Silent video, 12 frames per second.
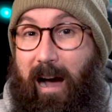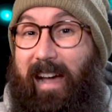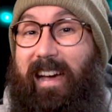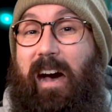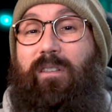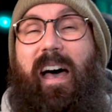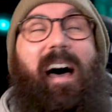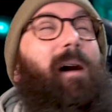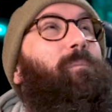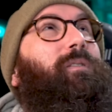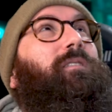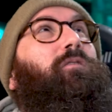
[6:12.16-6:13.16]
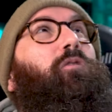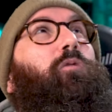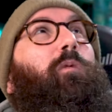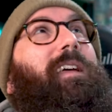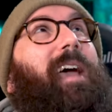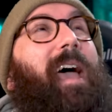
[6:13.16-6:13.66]
I cover
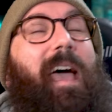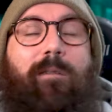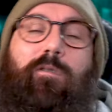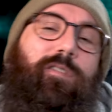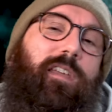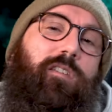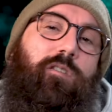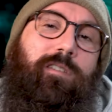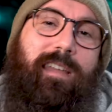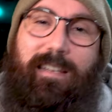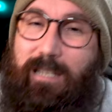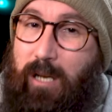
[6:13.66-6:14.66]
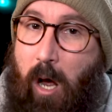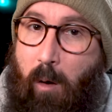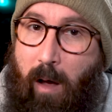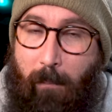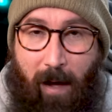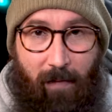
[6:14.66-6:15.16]
absolutely everything you need to
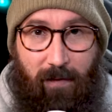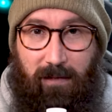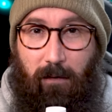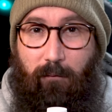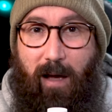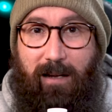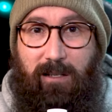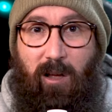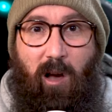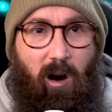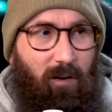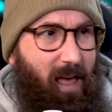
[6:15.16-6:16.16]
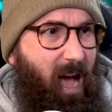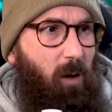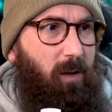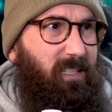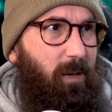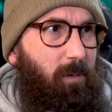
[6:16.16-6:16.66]
know about this effect, on
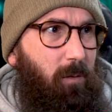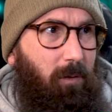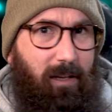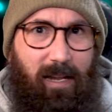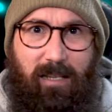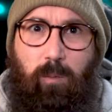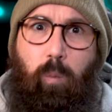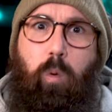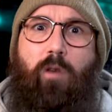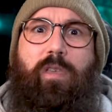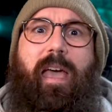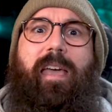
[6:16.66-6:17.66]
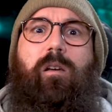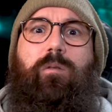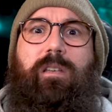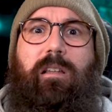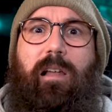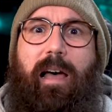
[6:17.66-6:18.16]
how examinable it is, what the
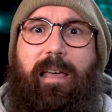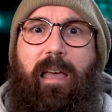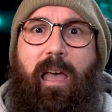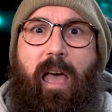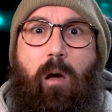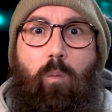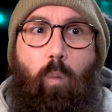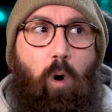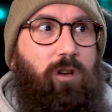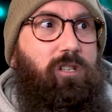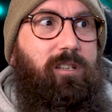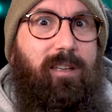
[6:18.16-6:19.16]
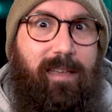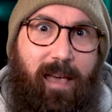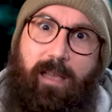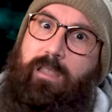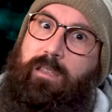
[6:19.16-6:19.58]
angles are like, and what do you get